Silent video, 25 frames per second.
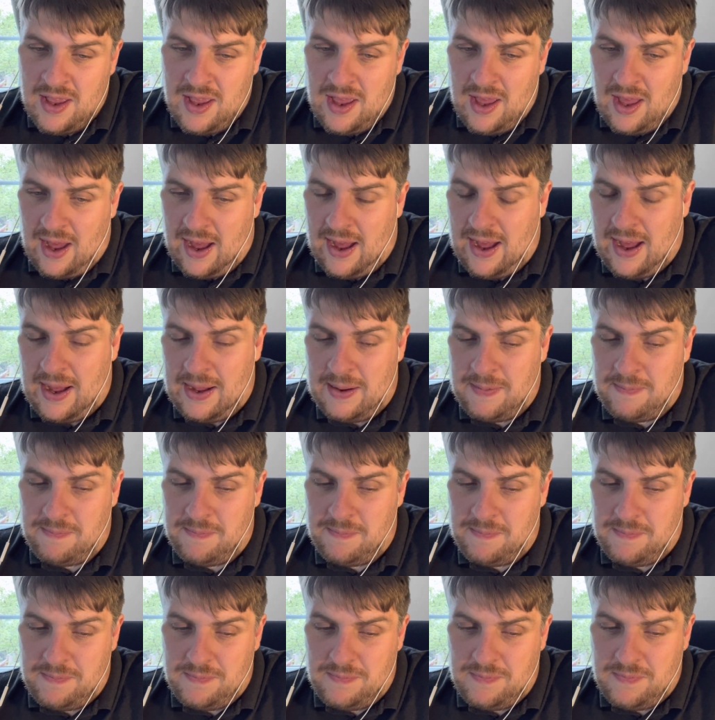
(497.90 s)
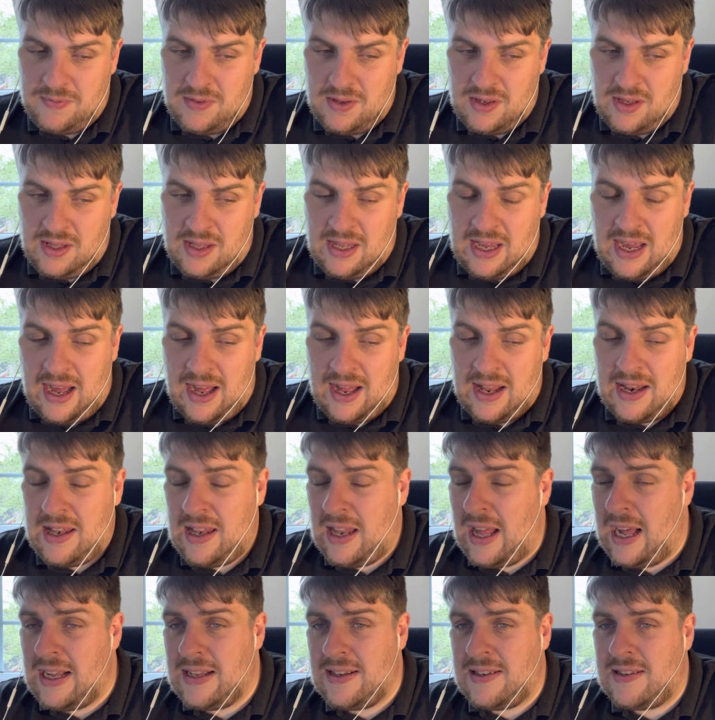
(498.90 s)

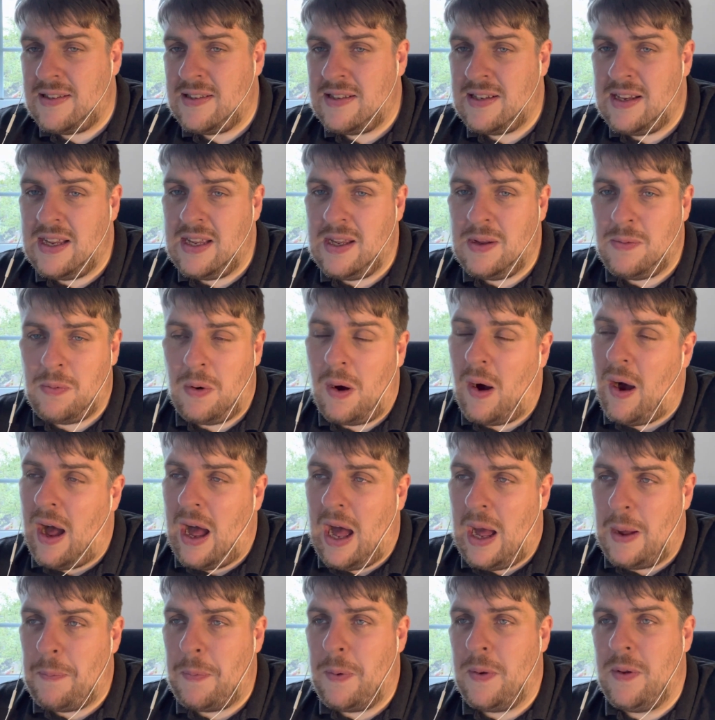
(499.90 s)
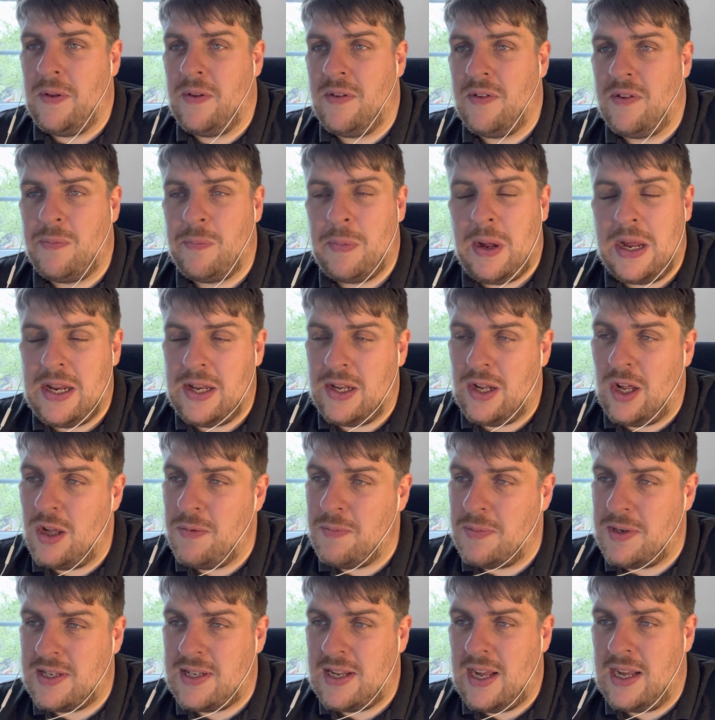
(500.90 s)
let's see what happens. Make no
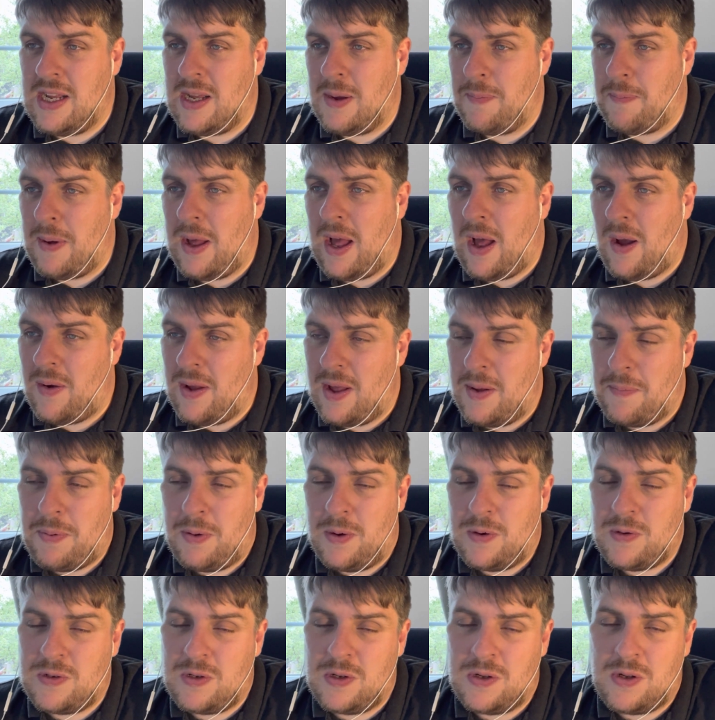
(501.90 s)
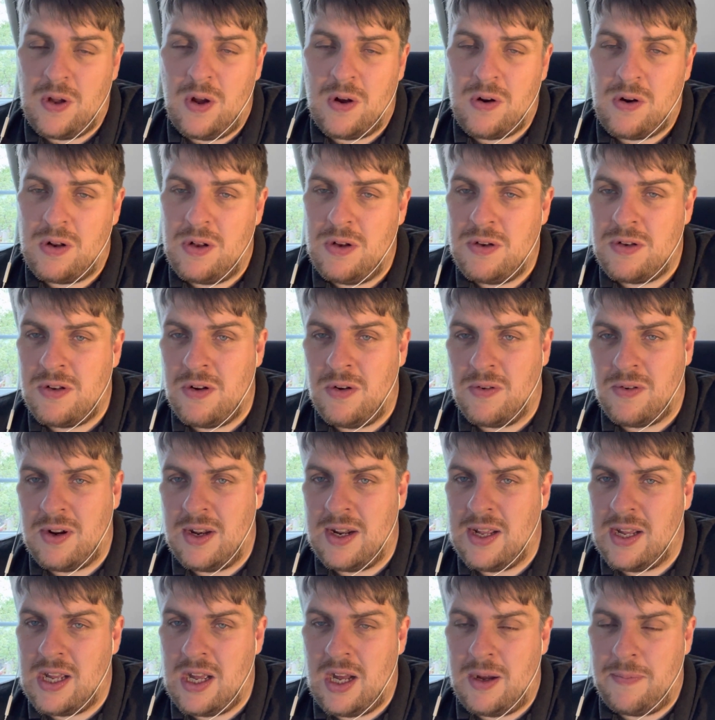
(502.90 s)
mistake about it, Postecoglu's not going
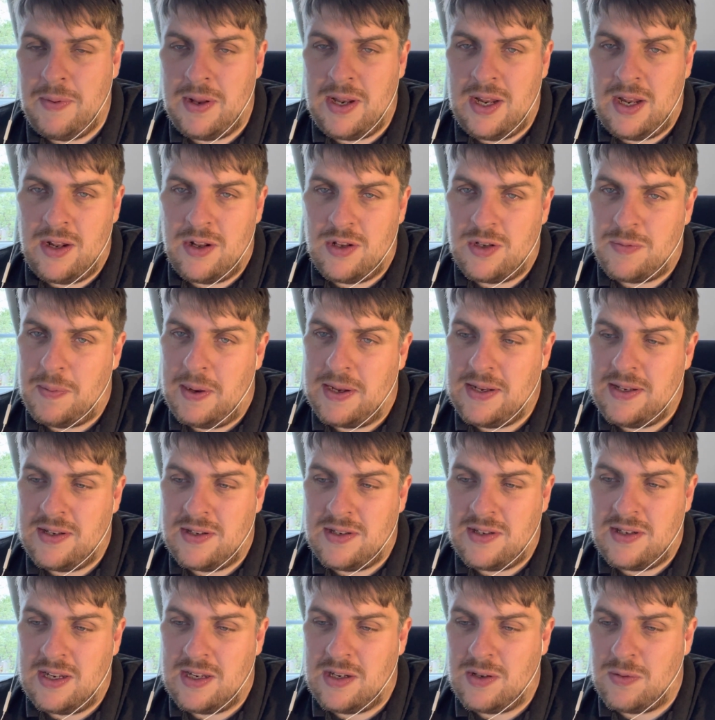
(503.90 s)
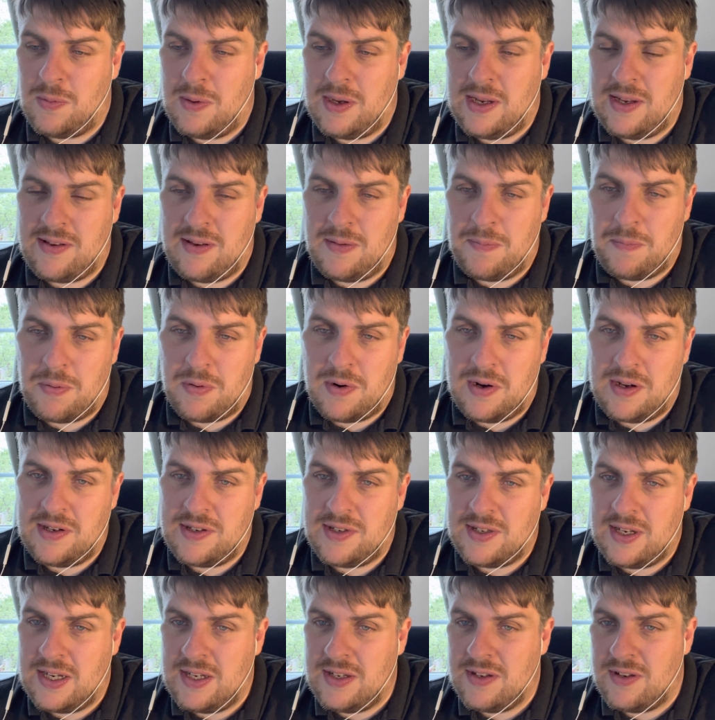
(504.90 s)
to come in the space of 6 weeks in
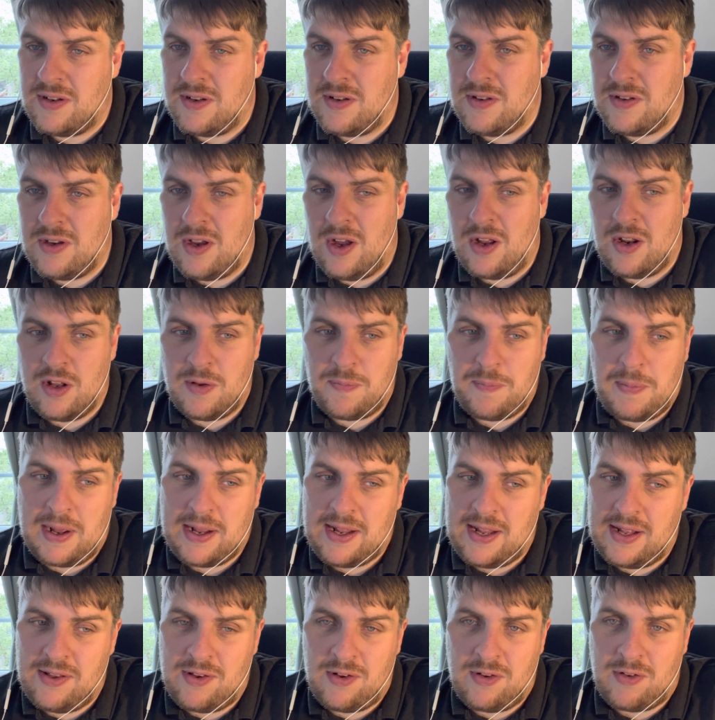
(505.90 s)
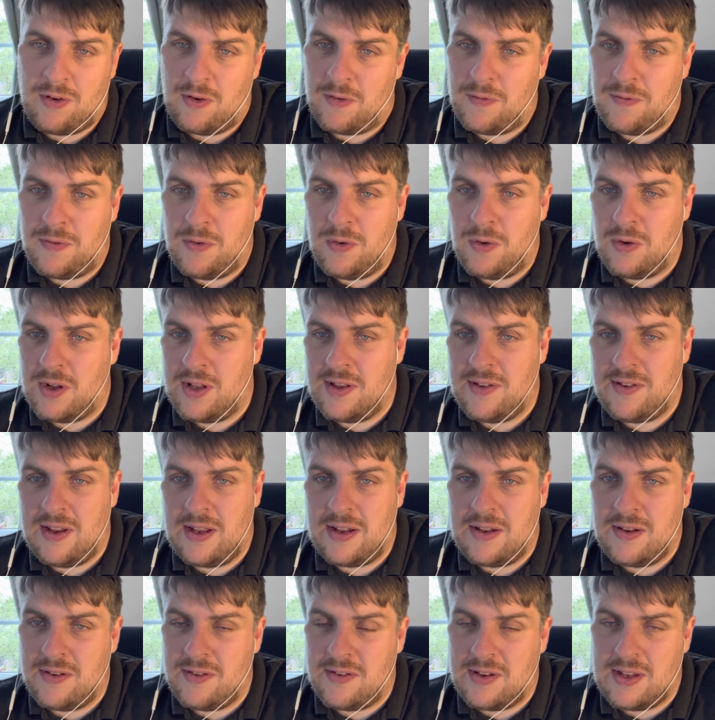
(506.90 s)
pre-season and turn us back into top 4
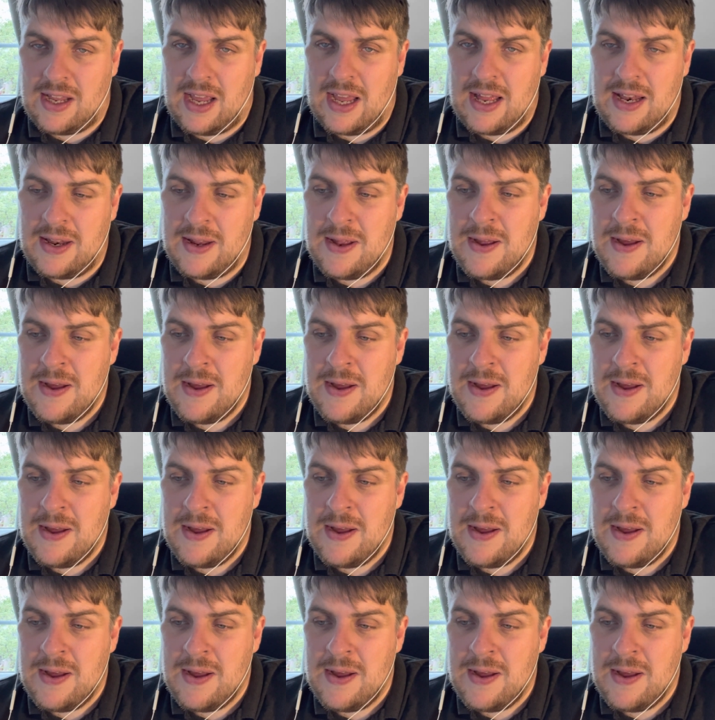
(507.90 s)
contenders again.